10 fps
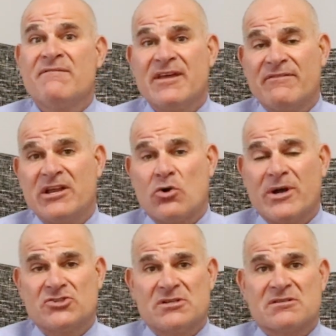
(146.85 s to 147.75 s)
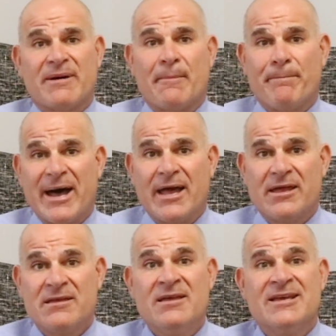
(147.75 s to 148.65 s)
If you have any questions about
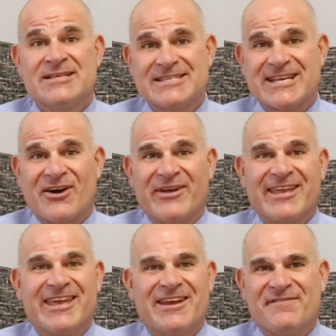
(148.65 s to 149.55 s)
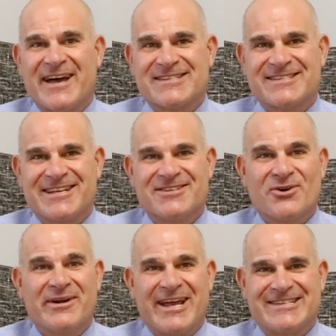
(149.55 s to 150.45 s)
buying, selling, investing,
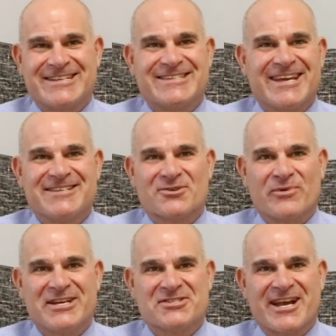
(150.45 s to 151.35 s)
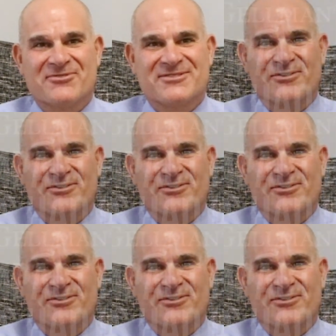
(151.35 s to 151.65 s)
don't hesitate to reach out